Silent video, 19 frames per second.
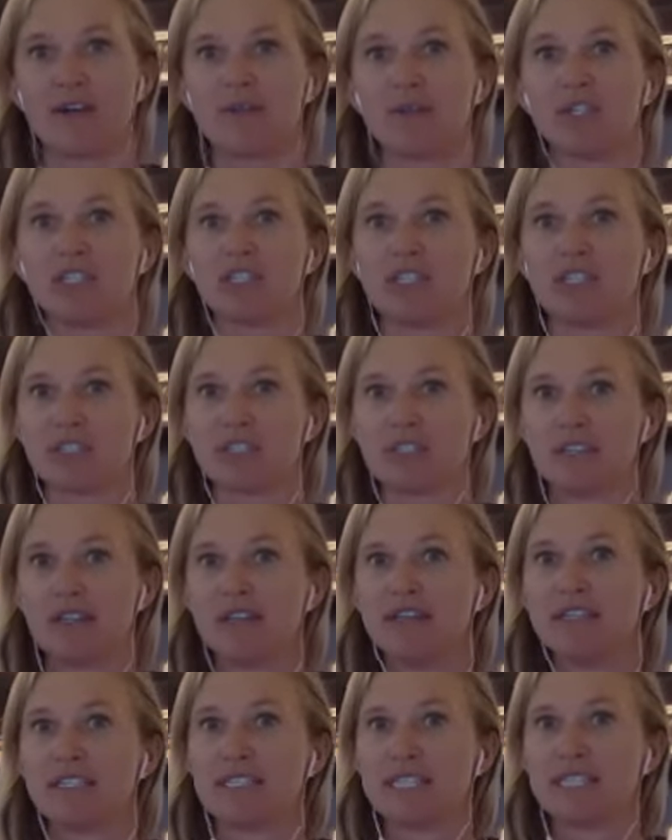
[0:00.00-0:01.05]
which is
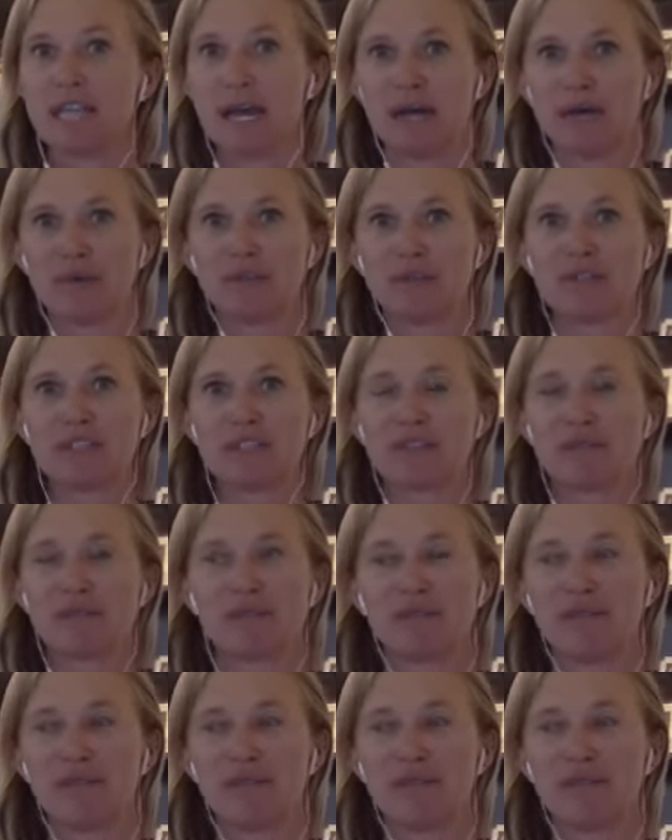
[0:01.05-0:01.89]
sounds